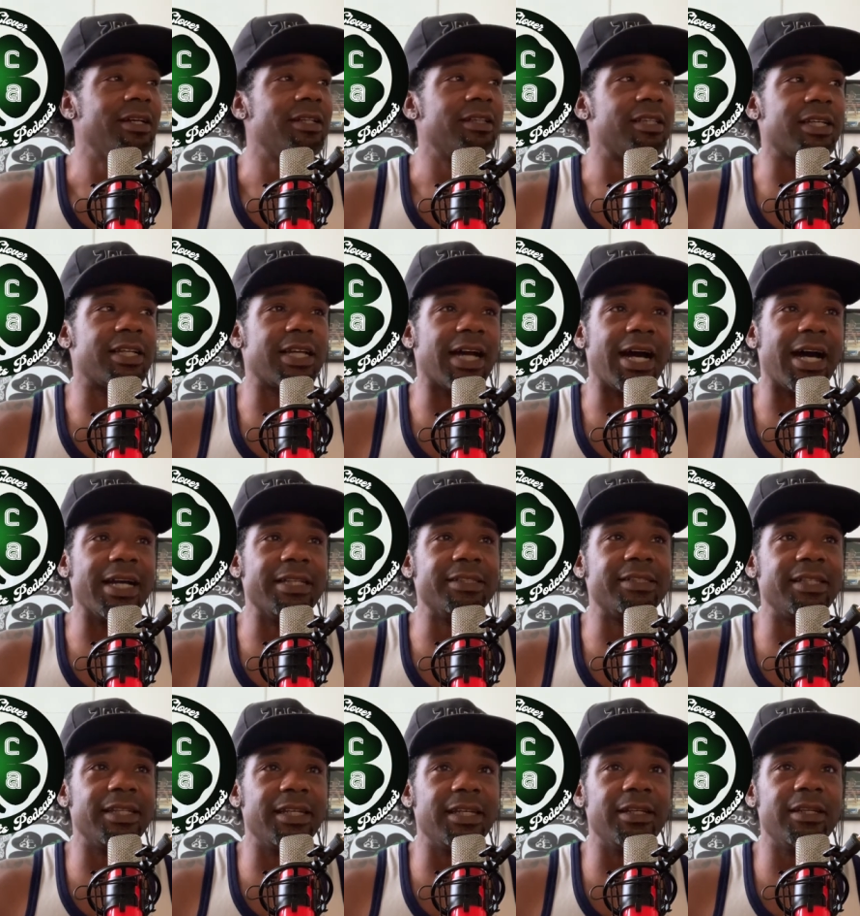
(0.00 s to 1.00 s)
The guy
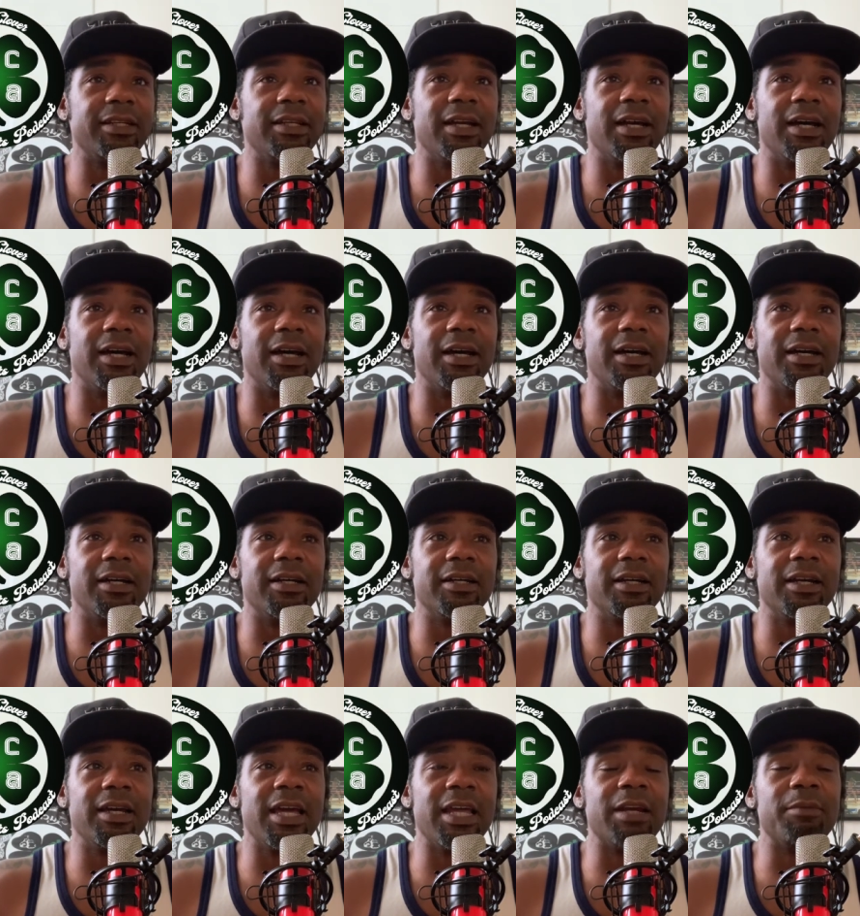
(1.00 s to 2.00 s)
did
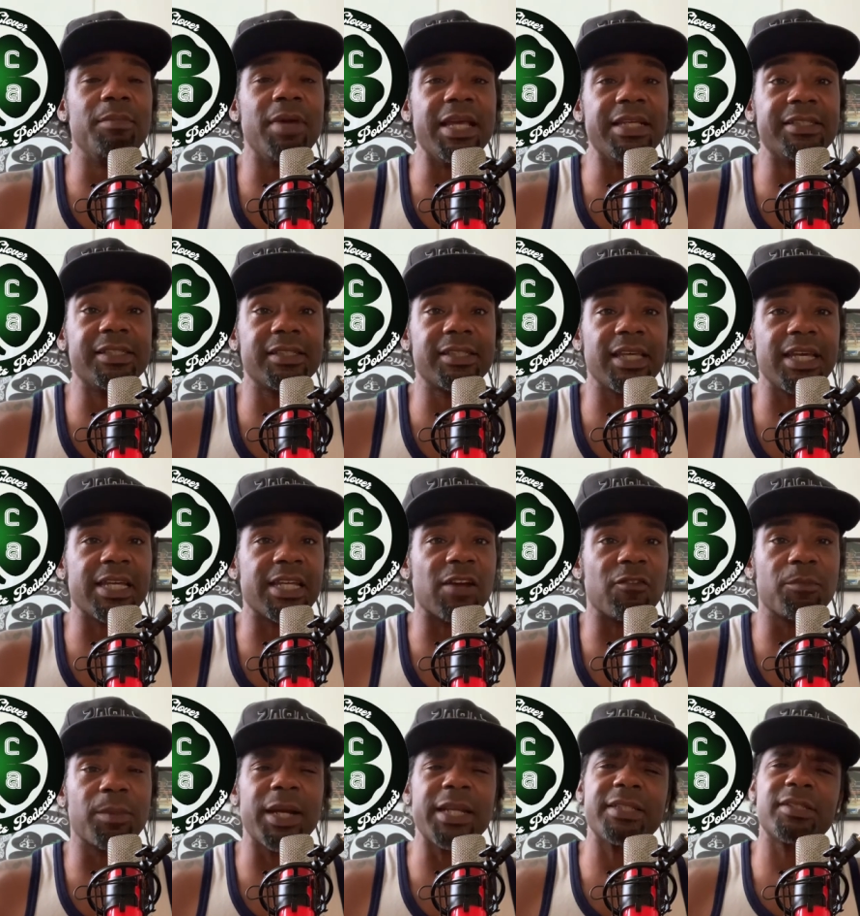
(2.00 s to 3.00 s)
an amazing thing. And
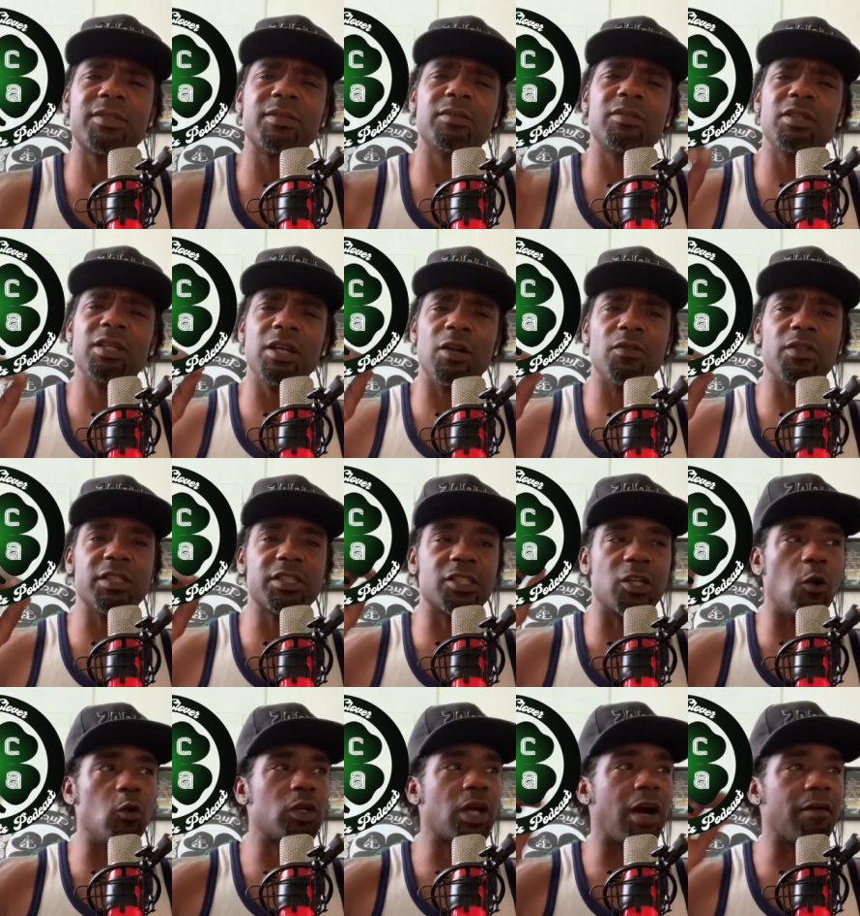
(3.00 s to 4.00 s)
everybody's, you know, this
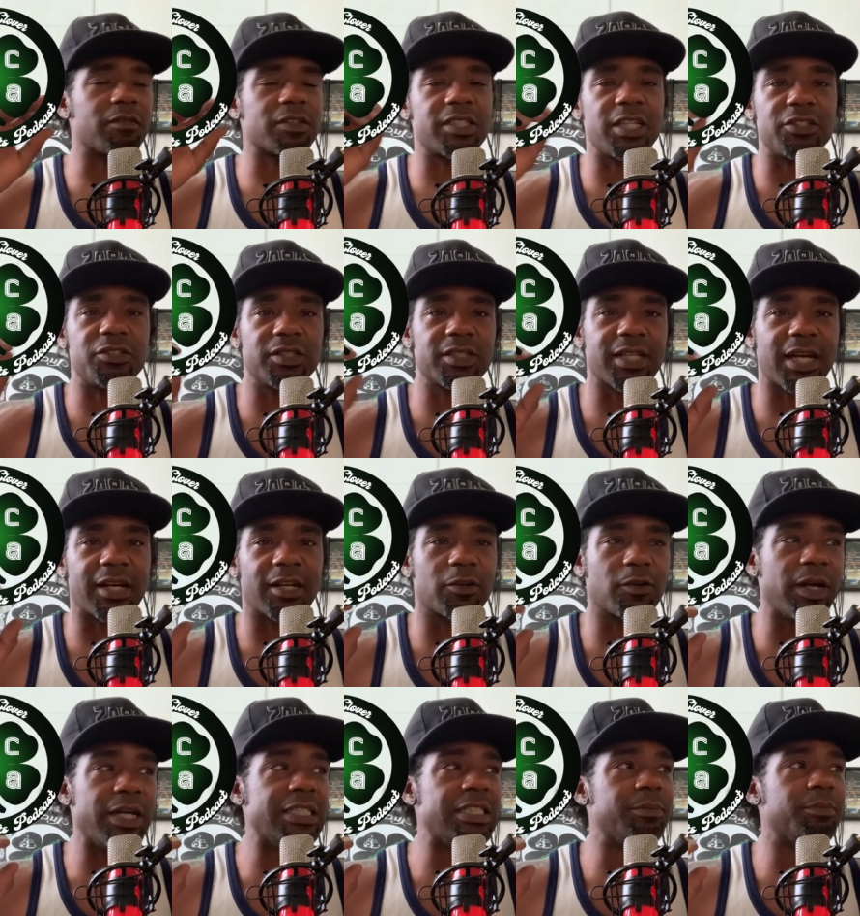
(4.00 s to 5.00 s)
GOAT conversation is kind of
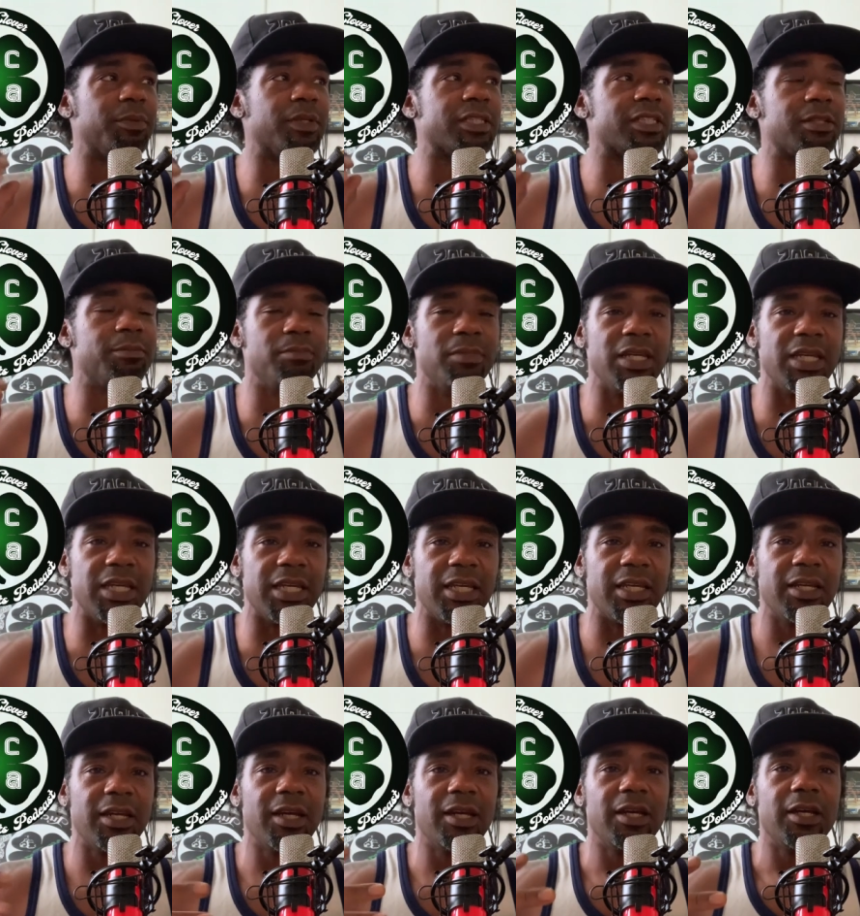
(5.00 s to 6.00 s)
crazy. But to
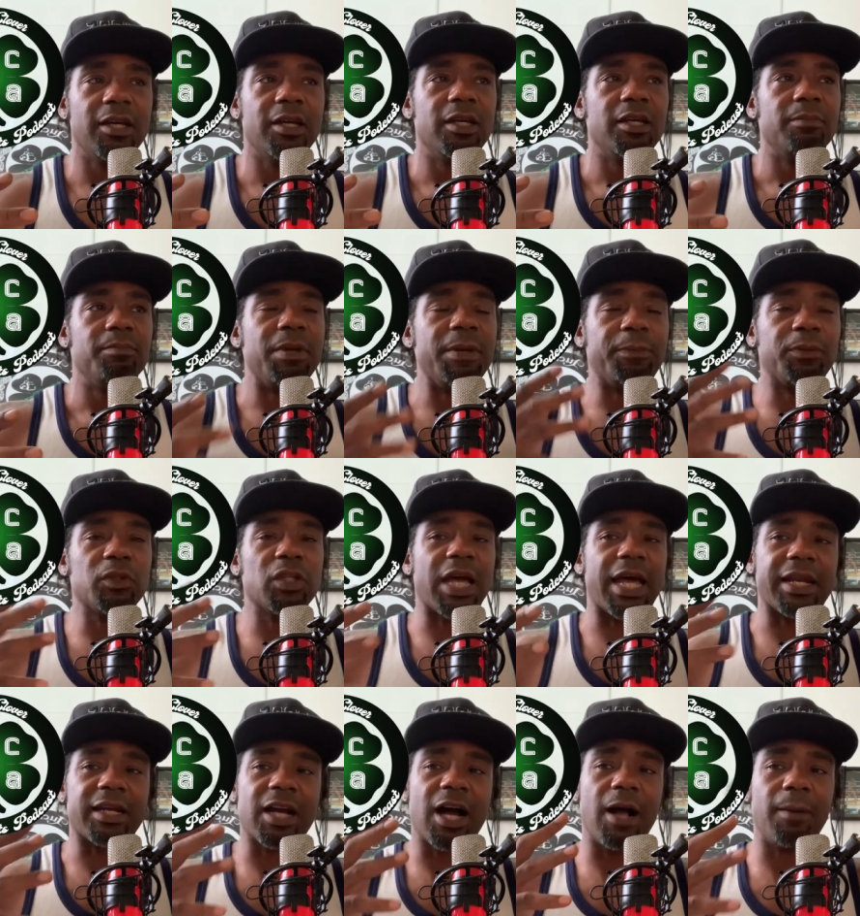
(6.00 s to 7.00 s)
me, people
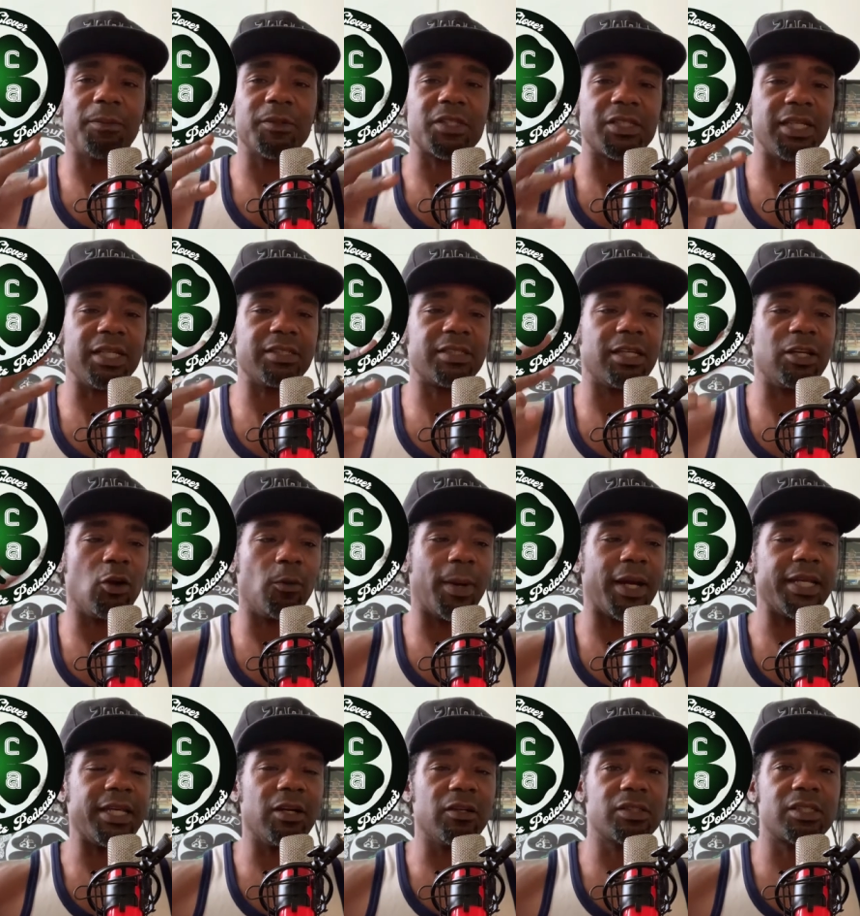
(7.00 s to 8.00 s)
that accomplish things that
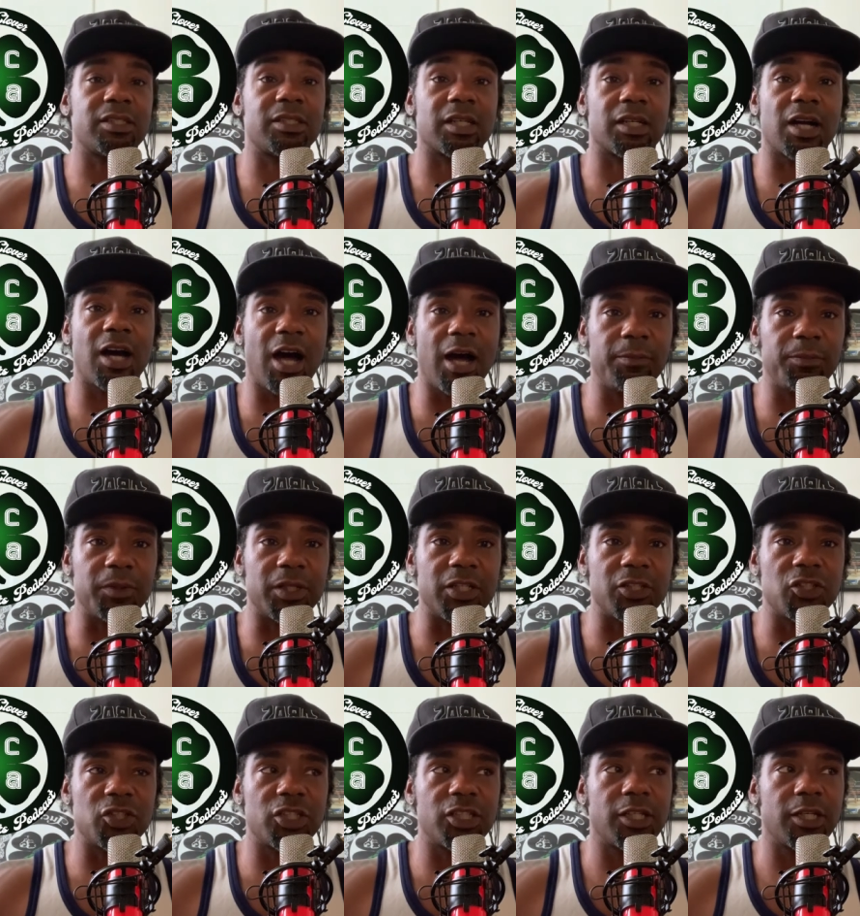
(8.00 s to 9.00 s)
nobody else has
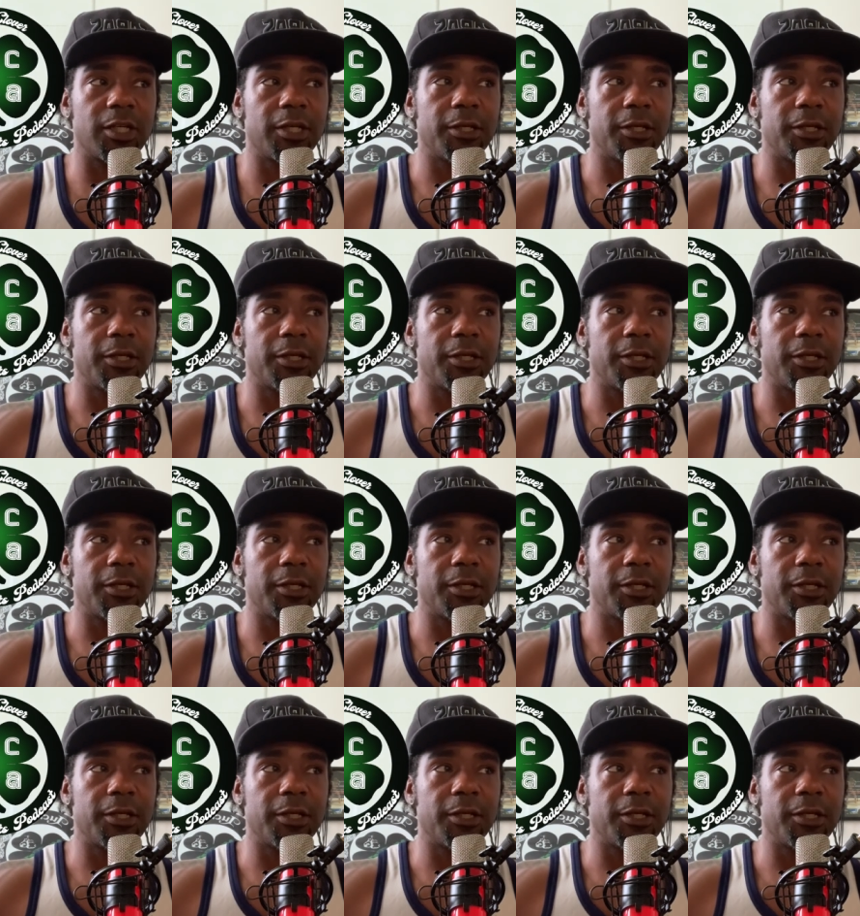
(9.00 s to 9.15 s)
accomplished